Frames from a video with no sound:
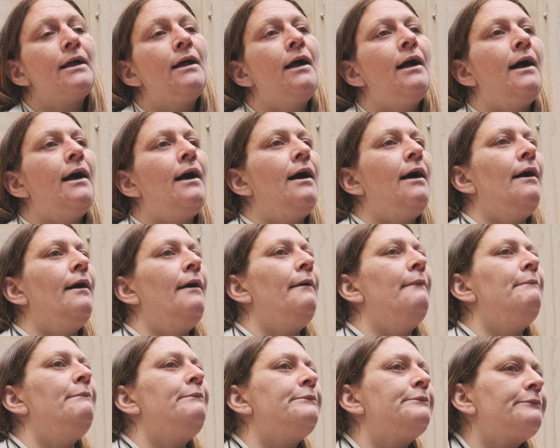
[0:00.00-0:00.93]

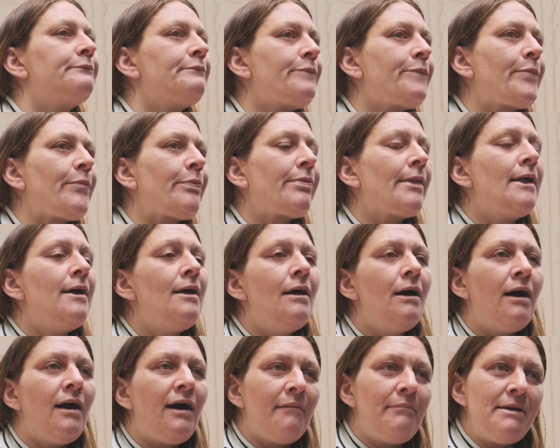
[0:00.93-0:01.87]
I've
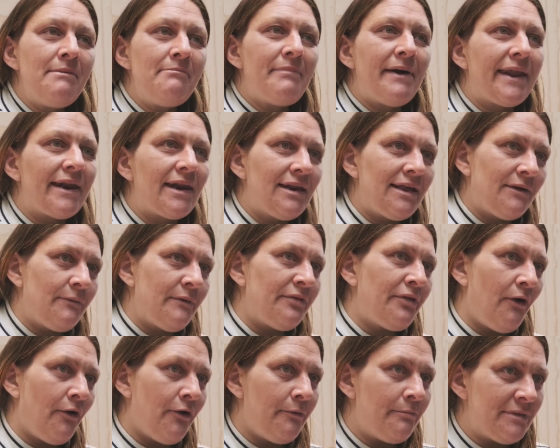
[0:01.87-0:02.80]
been battling with
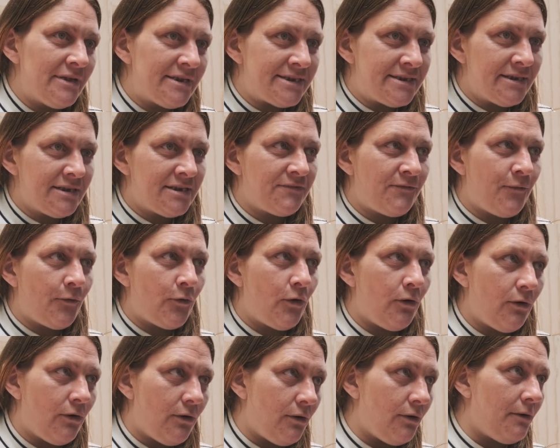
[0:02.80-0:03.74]
homelessness
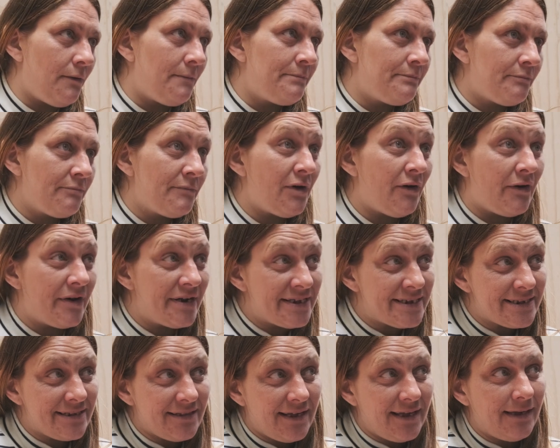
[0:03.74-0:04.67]
for,
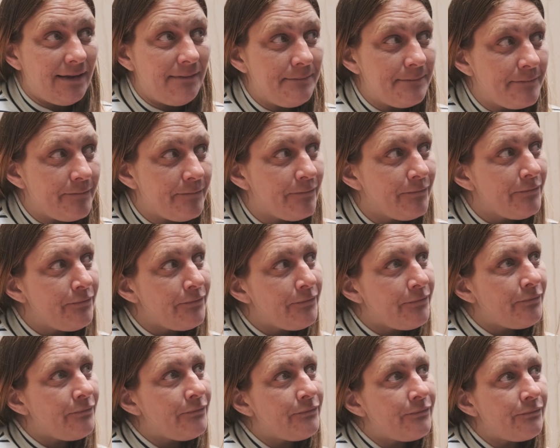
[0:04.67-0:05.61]
honestly,
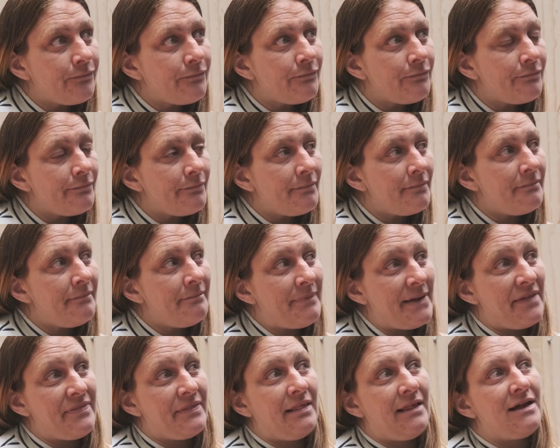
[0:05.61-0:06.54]

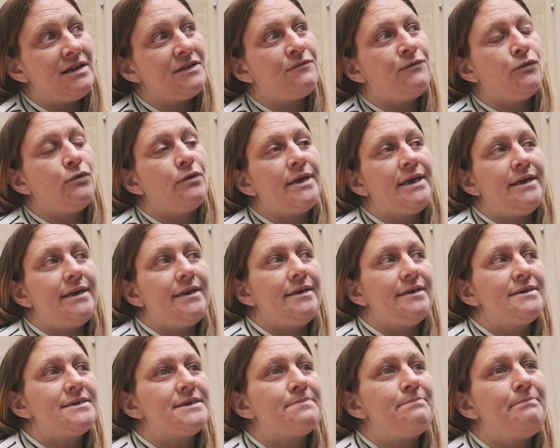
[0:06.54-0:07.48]
about the last 4
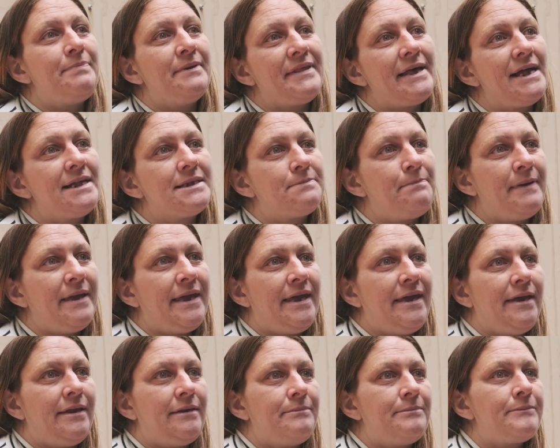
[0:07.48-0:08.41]
years, but that's
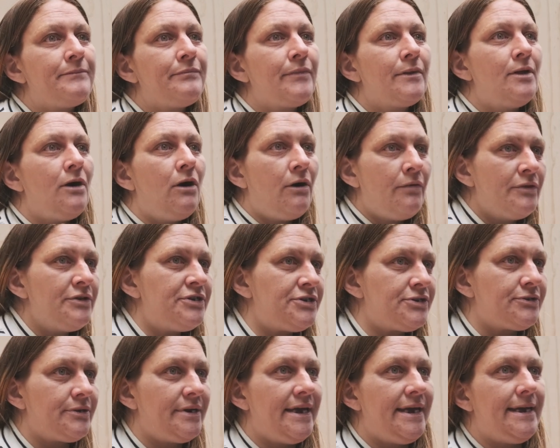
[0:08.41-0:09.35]
been on the
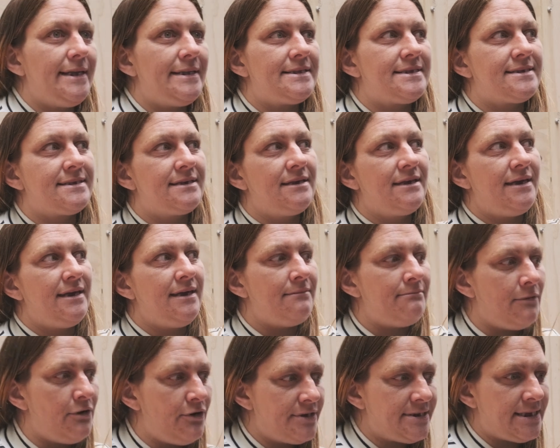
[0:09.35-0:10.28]
streets, in
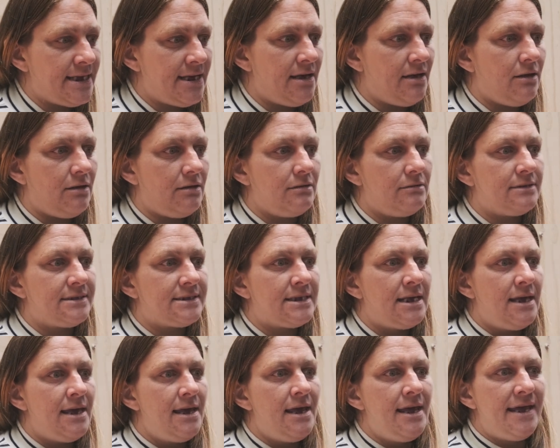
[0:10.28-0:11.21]
motels,
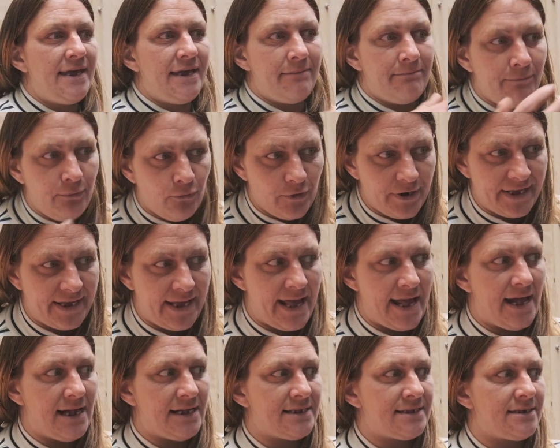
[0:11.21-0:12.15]
in boarding
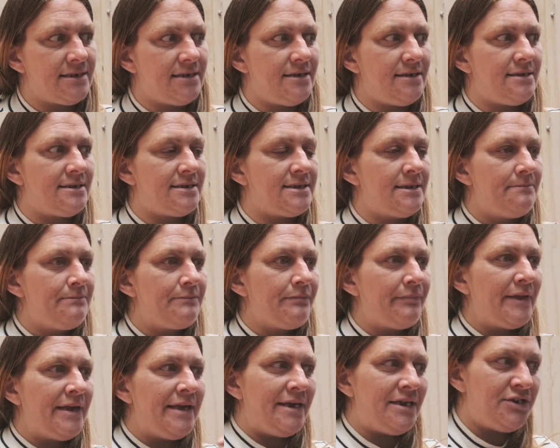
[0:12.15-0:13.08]
houses,
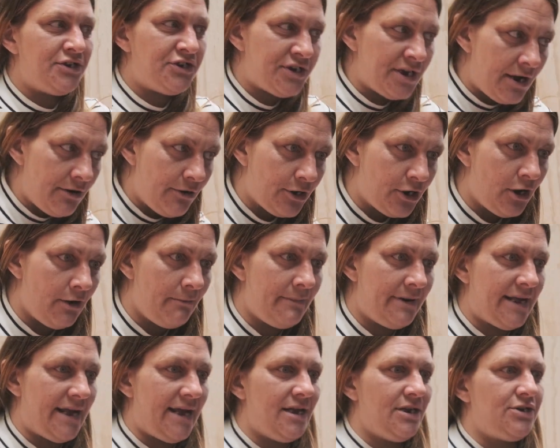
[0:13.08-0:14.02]
in share
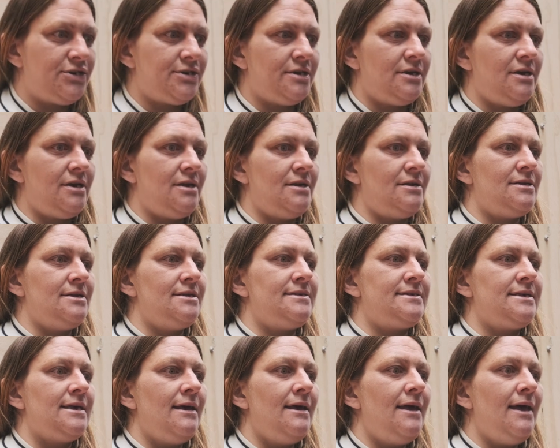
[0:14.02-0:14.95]

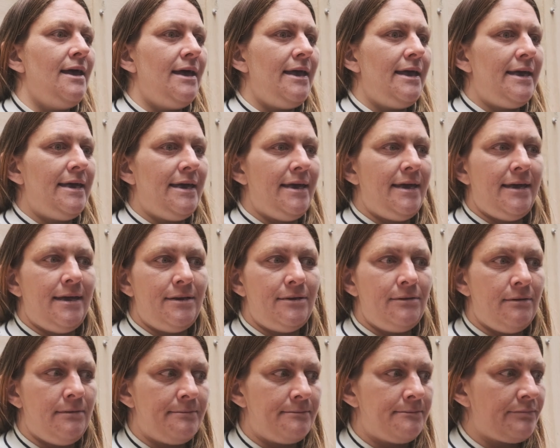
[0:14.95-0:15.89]
accommodations,
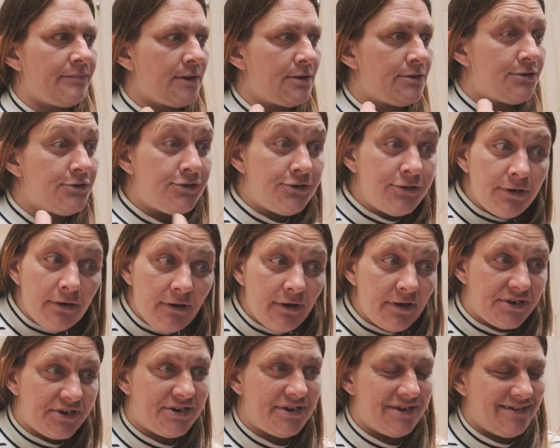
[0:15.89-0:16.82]
in
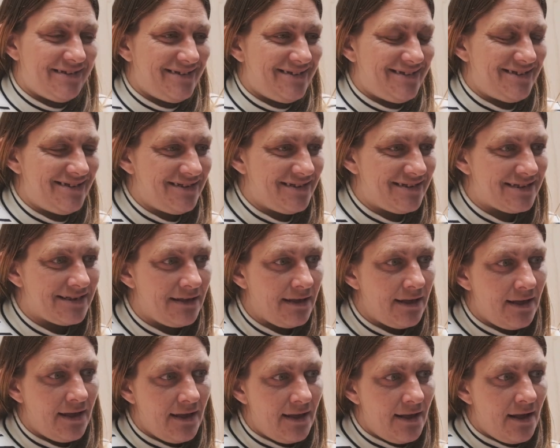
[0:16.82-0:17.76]
churches.
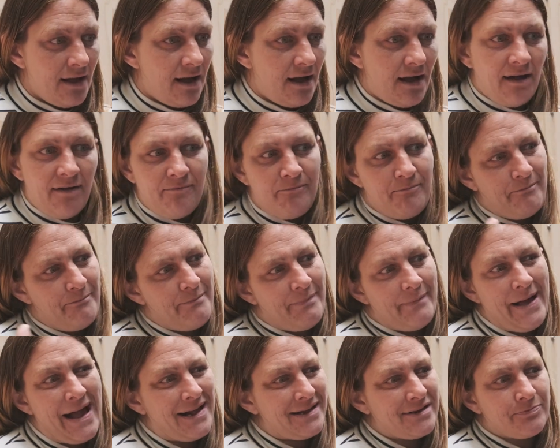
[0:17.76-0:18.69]
I've
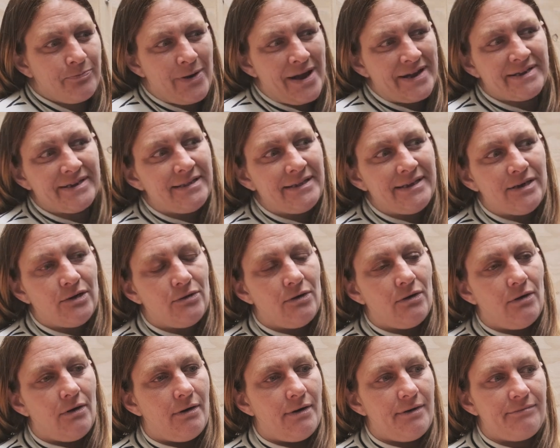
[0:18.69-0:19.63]
practically
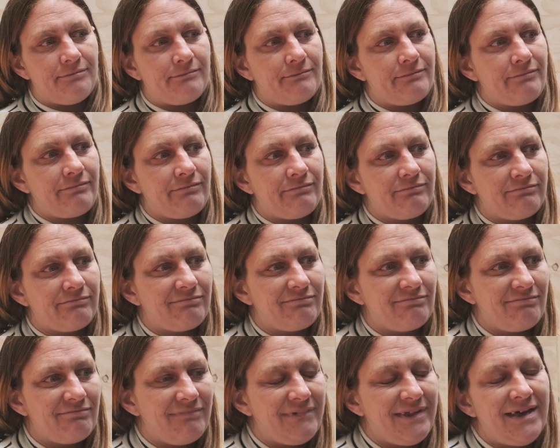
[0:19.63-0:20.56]
gone,
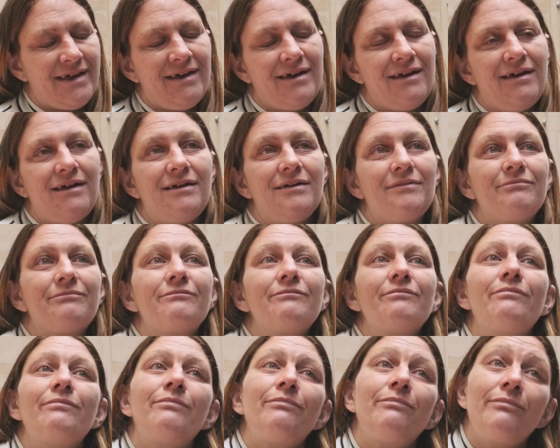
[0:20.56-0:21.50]
yeah.
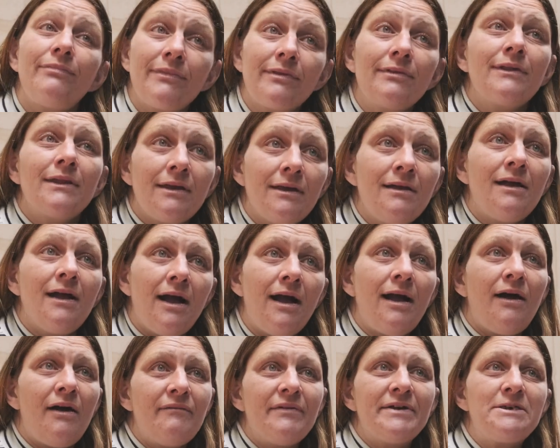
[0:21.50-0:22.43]

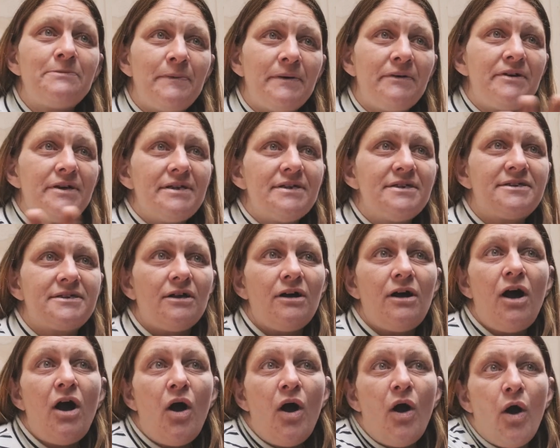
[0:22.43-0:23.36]
I've experienced a
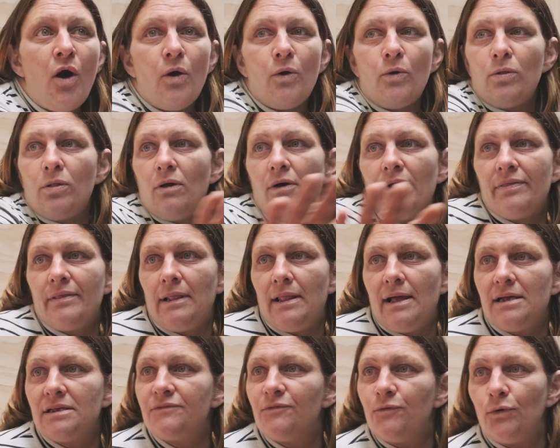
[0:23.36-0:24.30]
whole lot in the
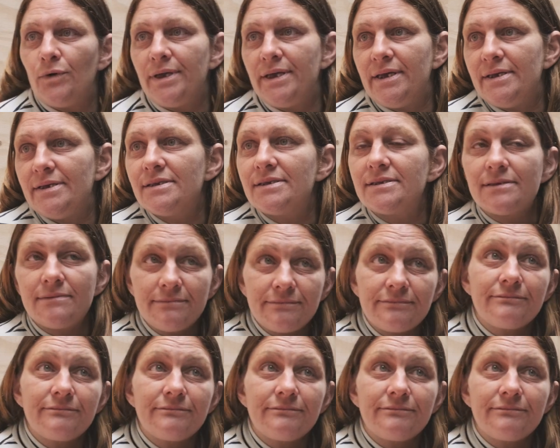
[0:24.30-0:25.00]
last 4 years.